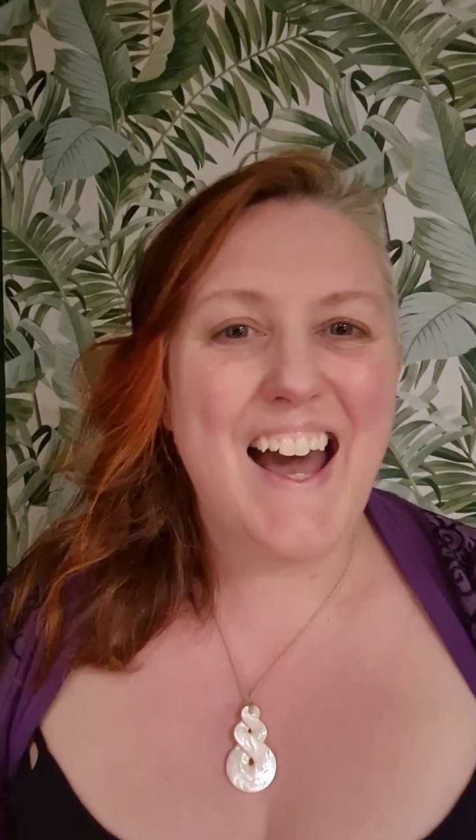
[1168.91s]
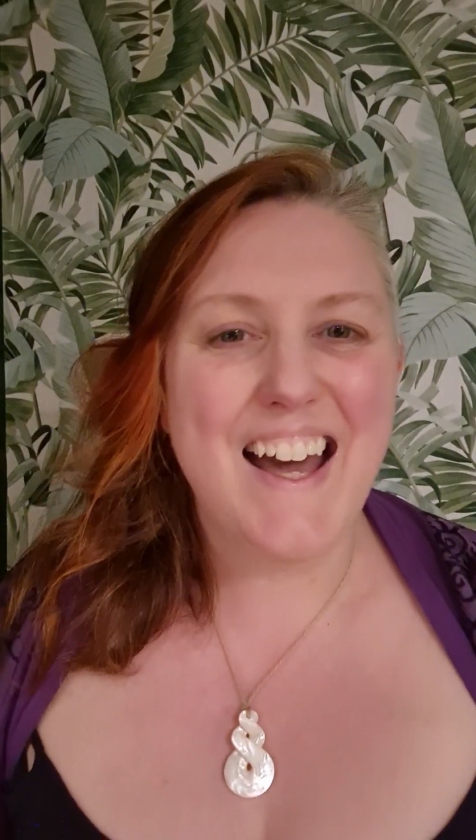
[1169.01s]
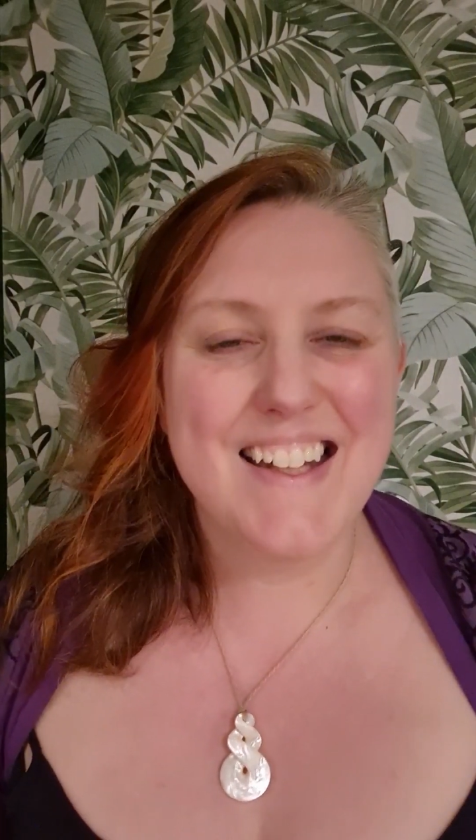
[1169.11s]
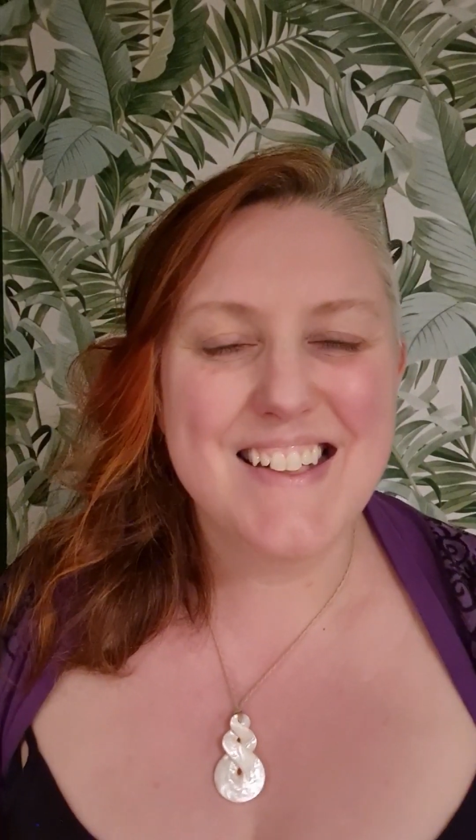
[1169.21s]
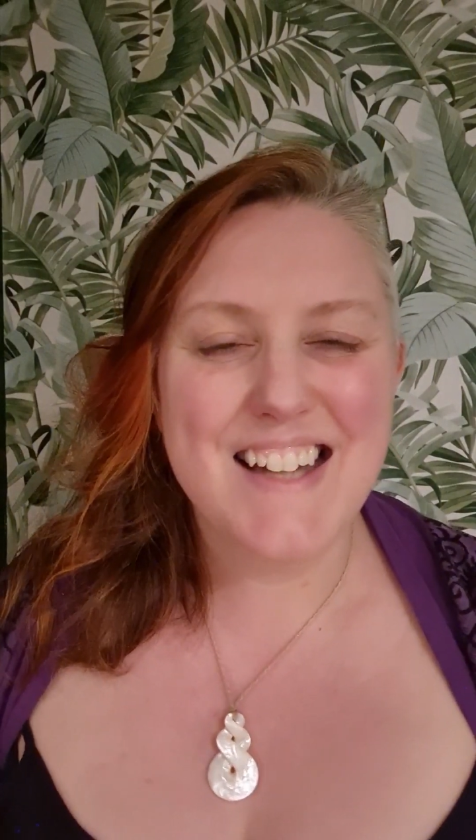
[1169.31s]

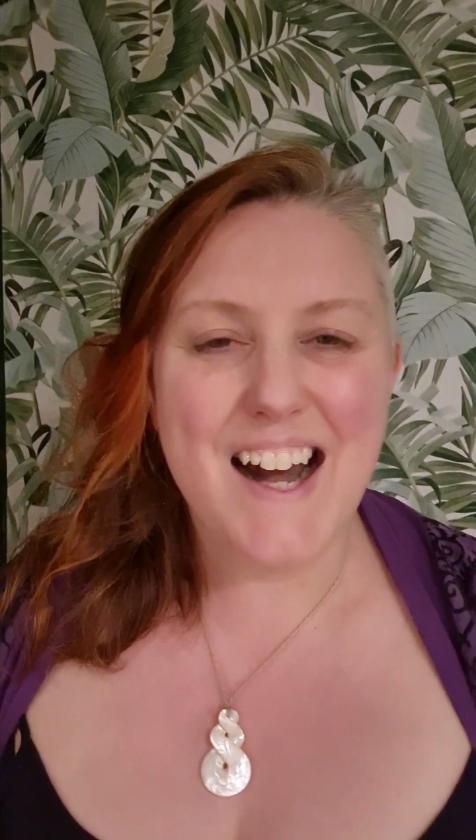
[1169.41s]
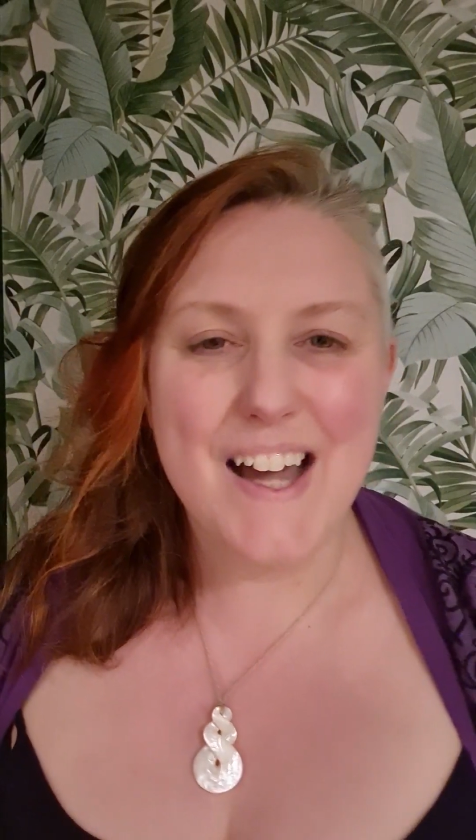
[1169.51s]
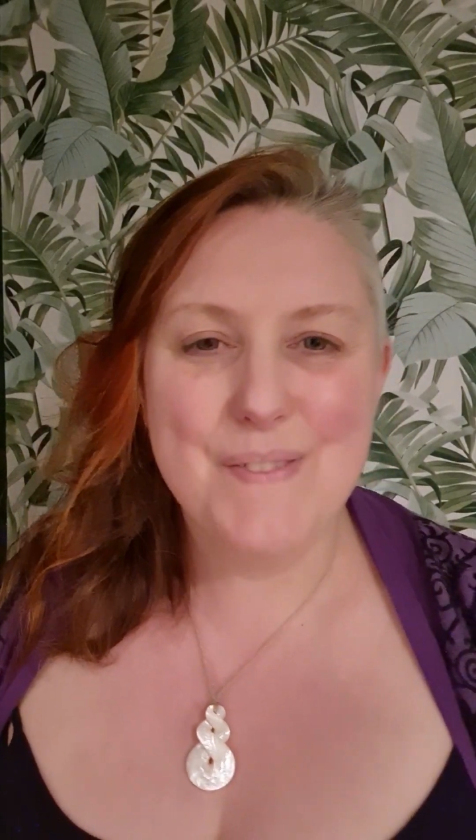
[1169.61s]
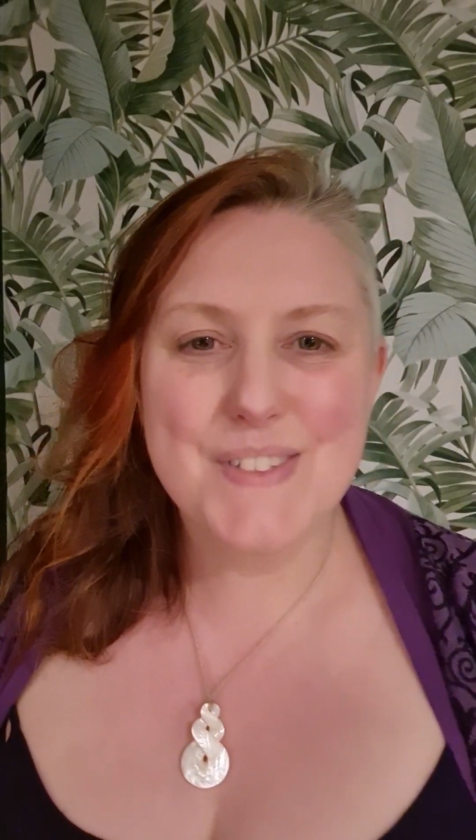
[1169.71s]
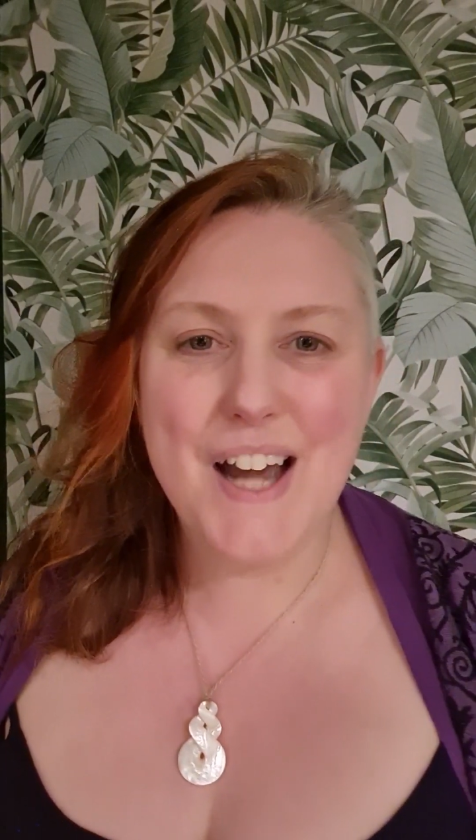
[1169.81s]
And
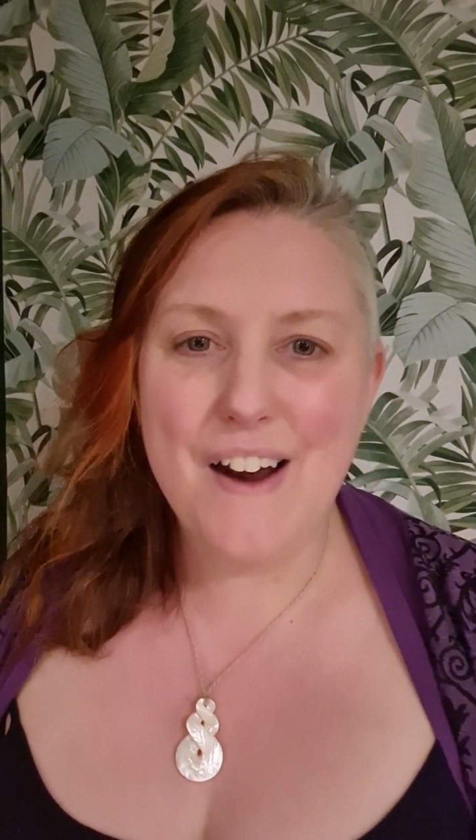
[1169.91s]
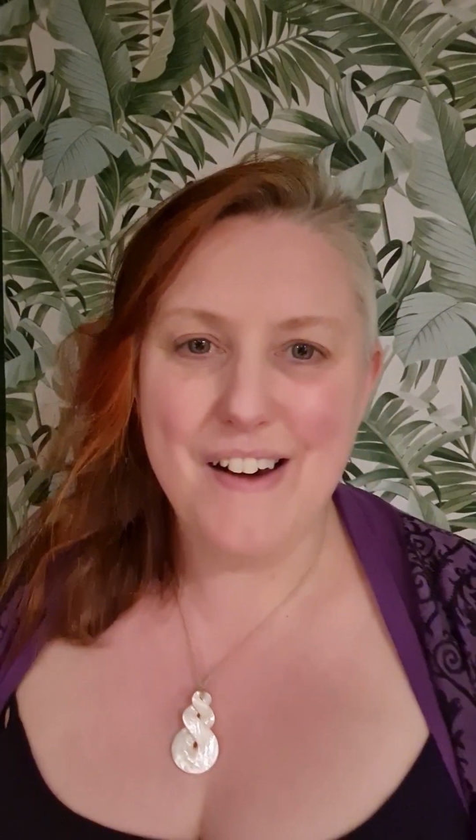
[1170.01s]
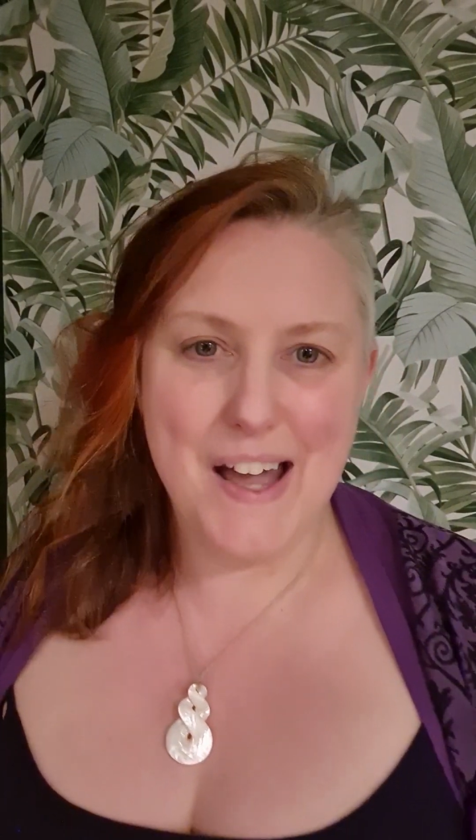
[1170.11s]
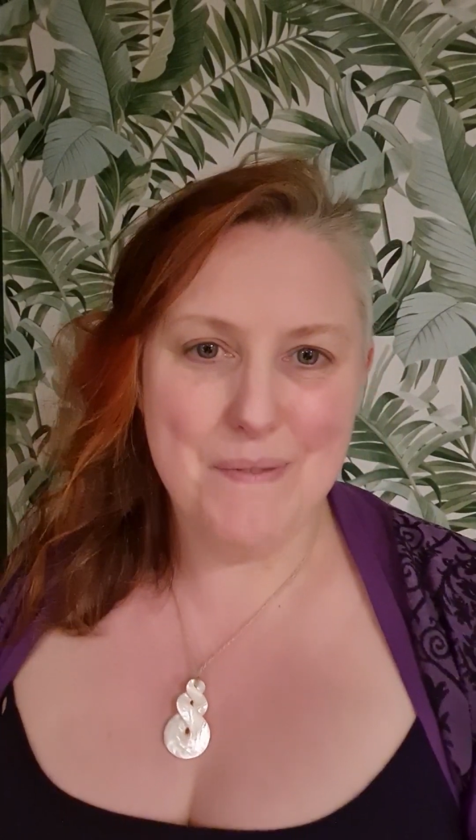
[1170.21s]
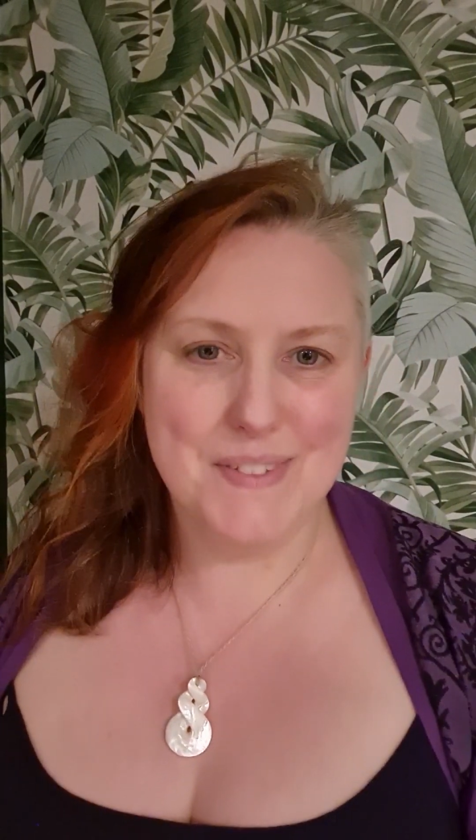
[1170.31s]
I'm Tara M